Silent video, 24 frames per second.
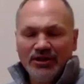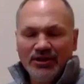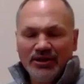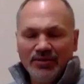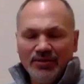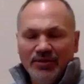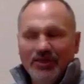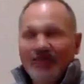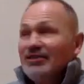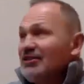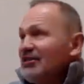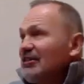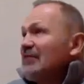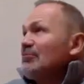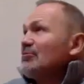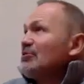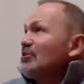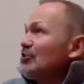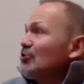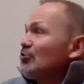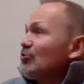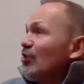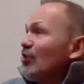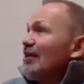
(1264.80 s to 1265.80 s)
but it seems
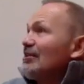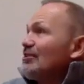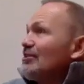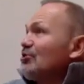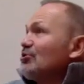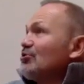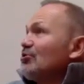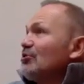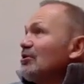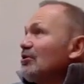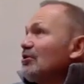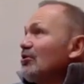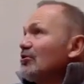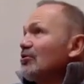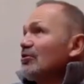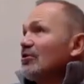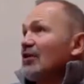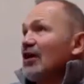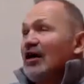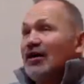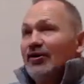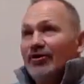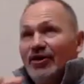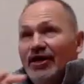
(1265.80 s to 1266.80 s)
addressed to a local
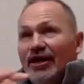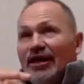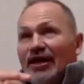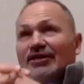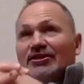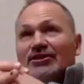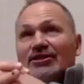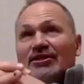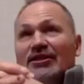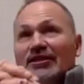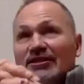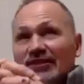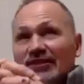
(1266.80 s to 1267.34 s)
congregation. And